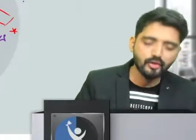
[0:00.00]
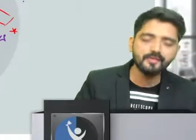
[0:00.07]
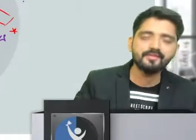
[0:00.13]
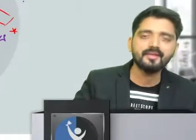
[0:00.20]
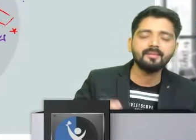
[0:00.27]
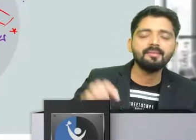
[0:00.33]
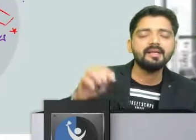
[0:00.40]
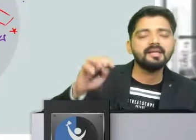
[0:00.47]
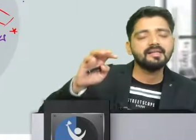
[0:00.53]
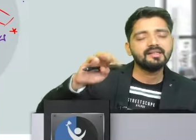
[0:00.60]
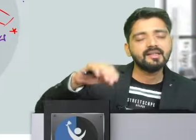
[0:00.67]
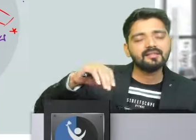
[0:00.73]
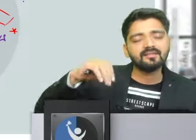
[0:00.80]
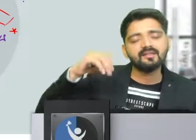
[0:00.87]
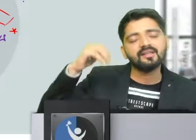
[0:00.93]
concept.
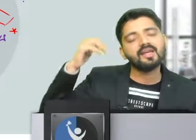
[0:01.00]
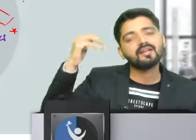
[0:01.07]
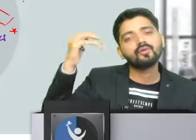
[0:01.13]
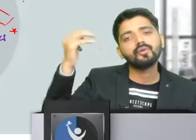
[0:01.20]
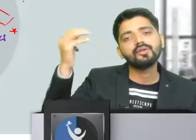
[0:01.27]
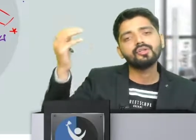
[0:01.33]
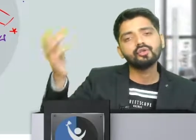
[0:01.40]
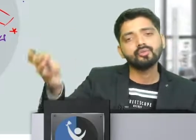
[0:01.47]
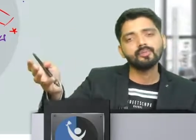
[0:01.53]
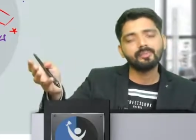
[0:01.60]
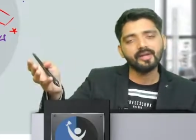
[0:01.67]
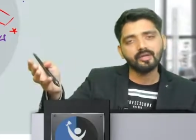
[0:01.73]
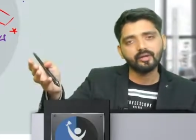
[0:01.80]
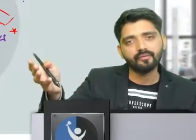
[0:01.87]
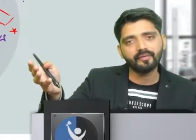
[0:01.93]
Yes, they are going to
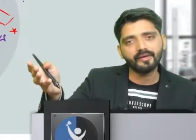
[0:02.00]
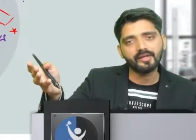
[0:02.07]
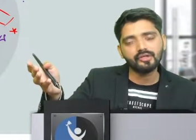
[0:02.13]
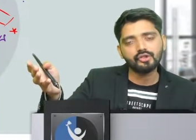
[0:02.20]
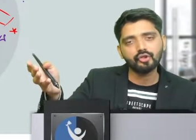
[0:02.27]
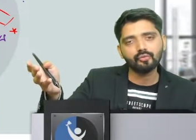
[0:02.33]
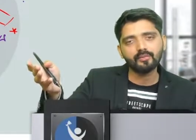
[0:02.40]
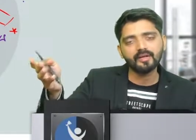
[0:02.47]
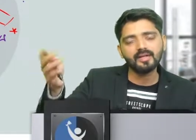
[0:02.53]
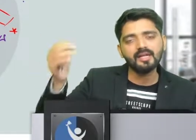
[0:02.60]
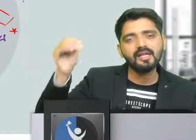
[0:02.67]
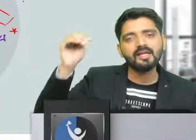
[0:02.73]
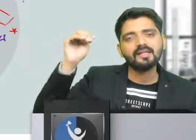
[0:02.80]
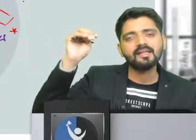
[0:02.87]
be pair of enantiomer.